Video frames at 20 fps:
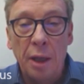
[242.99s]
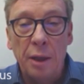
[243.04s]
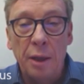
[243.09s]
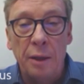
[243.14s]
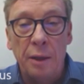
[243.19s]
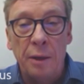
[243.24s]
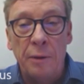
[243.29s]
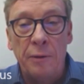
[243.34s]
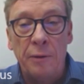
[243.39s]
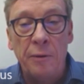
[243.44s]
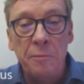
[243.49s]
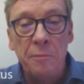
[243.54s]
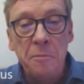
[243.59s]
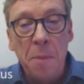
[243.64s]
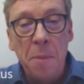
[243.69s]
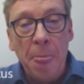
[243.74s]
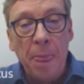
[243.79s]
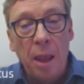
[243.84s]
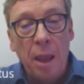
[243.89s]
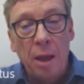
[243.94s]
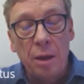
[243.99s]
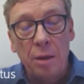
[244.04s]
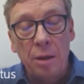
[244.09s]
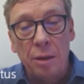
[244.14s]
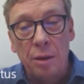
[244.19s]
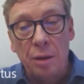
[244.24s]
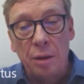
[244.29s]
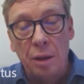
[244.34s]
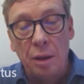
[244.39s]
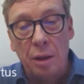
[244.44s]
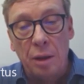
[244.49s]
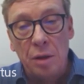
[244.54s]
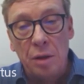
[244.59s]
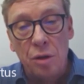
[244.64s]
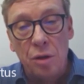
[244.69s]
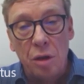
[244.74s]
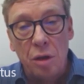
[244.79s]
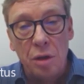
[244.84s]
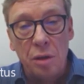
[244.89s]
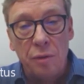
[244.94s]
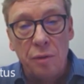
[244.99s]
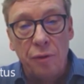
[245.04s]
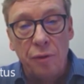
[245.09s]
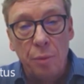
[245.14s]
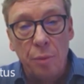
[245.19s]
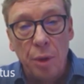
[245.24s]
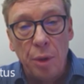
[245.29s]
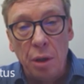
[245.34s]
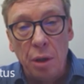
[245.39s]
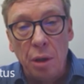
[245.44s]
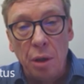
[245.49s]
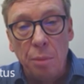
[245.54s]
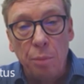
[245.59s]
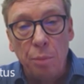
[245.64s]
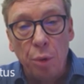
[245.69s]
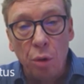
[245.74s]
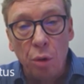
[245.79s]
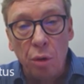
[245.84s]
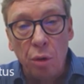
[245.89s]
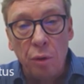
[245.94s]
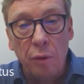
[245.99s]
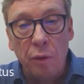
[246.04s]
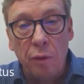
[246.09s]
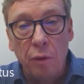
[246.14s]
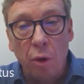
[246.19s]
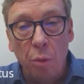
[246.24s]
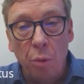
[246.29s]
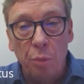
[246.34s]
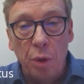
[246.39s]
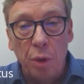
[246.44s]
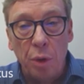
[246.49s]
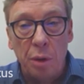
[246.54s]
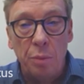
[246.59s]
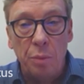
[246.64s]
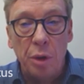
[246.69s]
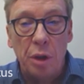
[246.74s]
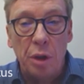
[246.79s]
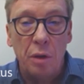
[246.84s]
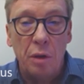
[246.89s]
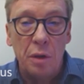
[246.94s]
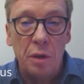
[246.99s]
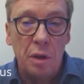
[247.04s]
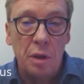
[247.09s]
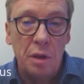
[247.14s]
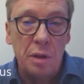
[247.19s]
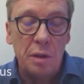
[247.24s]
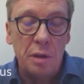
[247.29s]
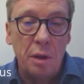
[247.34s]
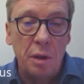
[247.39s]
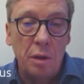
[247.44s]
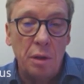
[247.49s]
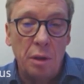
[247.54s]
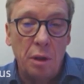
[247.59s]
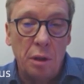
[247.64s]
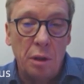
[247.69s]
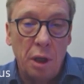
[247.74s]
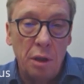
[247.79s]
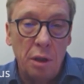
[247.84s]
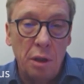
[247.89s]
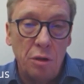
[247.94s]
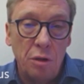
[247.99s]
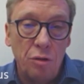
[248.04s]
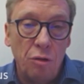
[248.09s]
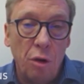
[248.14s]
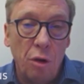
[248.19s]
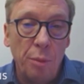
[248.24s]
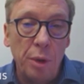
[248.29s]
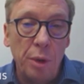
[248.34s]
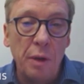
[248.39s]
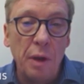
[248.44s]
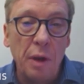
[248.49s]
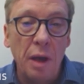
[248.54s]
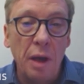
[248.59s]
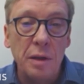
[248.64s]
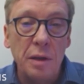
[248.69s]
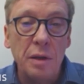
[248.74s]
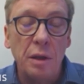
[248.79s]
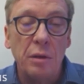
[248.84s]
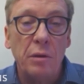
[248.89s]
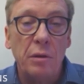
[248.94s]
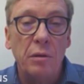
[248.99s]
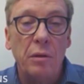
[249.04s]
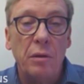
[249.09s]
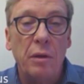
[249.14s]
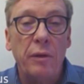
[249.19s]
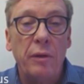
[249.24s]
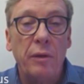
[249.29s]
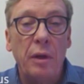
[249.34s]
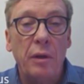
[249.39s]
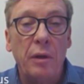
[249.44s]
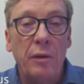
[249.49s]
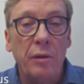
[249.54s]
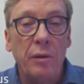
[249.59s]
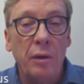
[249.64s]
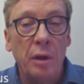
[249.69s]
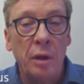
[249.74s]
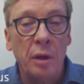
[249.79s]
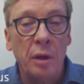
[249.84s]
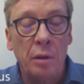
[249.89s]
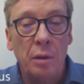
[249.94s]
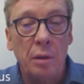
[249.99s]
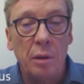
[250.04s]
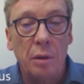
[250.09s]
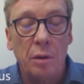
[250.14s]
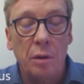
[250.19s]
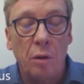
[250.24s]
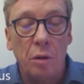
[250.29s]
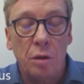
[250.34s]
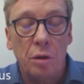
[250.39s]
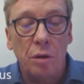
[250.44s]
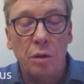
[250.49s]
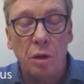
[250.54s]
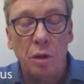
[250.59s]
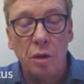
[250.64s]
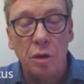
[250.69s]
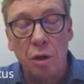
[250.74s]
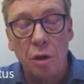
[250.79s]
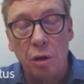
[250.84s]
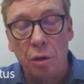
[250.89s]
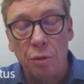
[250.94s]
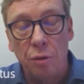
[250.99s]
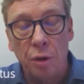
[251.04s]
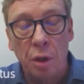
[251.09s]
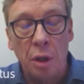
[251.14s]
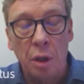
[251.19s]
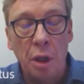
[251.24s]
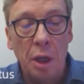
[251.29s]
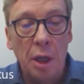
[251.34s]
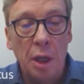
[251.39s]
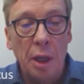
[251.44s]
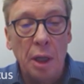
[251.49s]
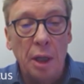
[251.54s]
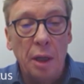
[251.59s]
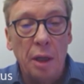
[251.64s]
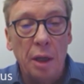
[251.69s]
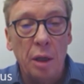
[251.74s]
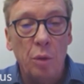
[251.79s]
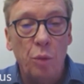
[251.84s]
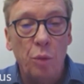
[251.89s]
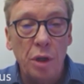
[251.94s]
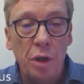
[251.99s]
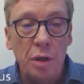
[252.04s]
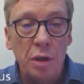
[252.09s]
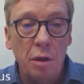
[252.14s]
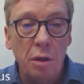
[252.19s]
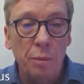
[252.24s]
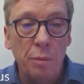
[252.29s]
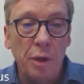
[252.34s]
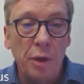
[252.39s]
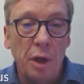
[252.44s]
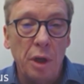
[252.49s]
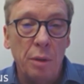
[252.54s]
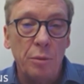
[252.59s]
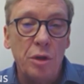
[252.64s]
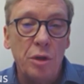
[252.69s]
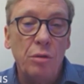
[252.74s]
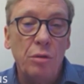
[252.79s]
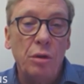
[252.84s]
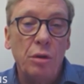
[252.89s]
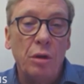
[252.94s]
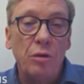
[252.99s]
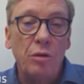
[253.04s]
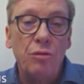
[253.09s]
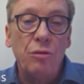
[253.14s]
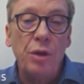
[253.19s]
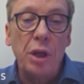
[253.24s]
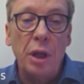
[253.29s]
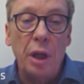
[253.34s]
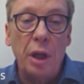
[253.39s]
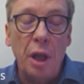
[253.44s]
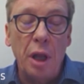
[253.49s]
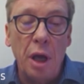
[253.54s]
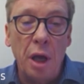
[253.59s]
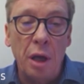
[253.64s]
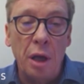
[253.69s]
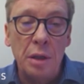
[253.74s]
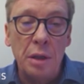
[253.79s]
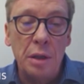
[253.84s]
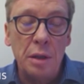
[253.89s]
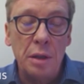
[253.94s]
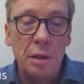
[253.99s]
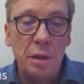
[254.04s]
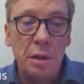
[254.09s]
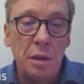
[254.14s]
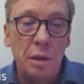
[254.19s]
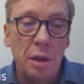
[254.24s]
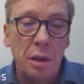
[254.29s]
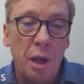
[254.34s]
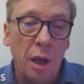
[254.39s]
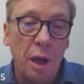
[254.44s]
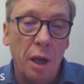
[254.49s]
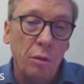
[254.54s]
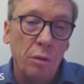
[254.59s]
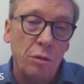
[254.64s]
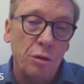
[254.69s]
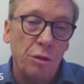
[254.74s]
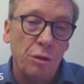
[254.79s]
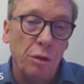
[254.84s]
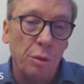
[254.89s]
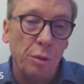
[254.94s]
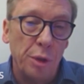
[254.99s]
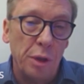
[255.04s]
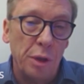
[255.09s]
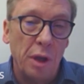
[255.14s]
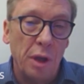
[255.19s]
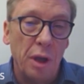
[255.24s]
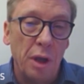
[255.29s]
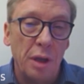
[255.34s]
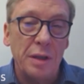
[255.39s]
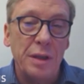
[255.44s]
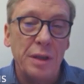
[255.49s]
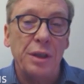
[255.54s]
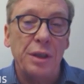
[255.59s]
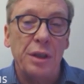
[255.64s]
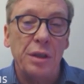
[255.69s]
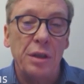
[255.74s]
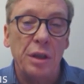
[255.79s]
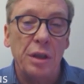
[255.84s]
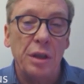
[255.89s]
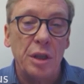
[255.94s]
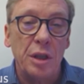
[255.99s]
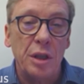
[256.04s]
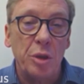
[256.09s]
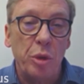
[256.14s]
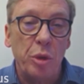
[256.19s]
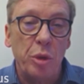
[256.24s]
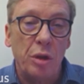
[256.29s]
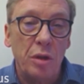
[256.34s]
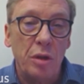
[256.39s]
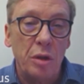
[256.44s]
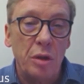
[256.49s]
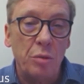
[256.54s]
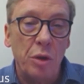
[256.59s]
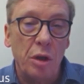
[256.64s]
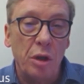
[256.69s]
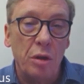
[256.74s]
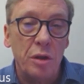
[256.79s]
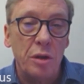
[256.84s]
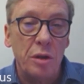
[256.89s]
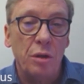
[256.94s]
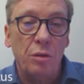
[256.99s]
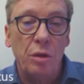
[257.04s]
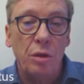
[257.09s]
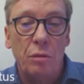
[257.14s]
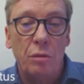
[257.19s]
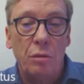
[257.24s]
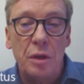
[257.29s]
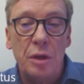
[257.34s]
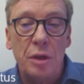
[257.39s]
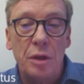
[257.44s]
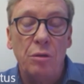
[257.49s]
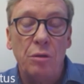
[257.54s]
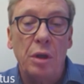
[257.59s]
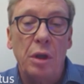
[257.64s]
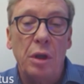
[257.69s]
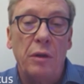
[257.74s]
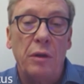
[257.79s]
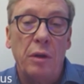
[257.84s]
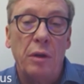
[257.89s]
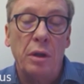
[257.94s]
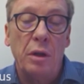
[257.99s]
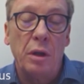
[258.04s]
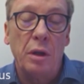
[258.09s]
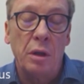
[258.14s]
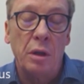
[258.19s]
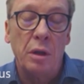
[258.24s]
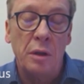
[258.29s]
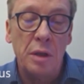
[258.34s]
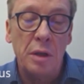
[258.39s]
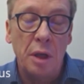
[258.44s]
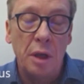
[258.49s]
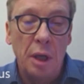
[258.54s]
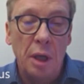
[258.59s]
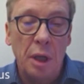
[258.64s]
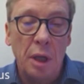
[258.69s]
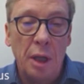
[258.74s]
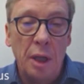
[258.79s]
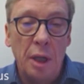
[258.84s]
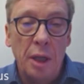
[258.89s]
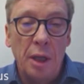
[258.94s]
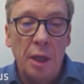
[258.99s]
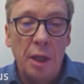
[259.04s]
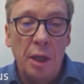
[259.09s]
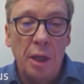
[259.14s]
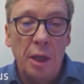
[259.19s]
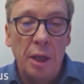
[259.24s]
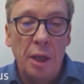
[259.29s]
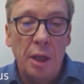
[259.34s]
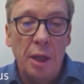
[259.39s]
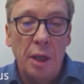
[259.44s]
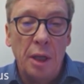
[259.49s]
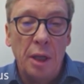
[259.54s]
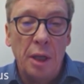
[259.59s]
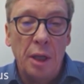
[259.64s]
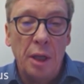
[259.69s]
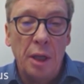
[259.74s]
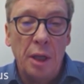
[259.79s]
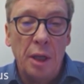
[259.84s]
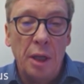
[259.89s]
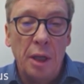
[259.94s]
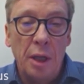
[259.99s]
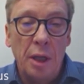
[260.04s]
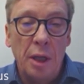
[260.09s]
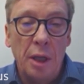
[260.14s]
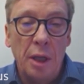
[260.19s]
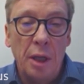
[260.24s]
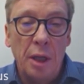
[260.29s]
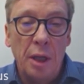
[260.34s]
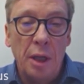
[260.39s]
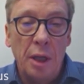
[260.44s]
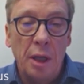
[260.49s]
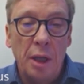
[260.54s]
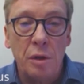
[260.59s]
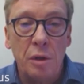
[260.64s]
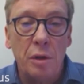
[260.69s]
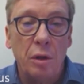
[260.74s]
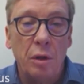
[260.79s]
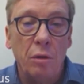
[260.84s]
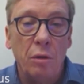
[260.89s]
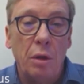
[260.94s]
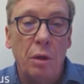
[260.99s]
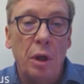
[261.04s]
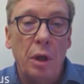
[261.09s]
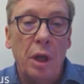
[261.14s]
And it's just for me an important topic because it's kind of traumatizing to the teeth or to the children, and we sometimes do not realize how traumatizing it is because we are so used to it, and of course we do good local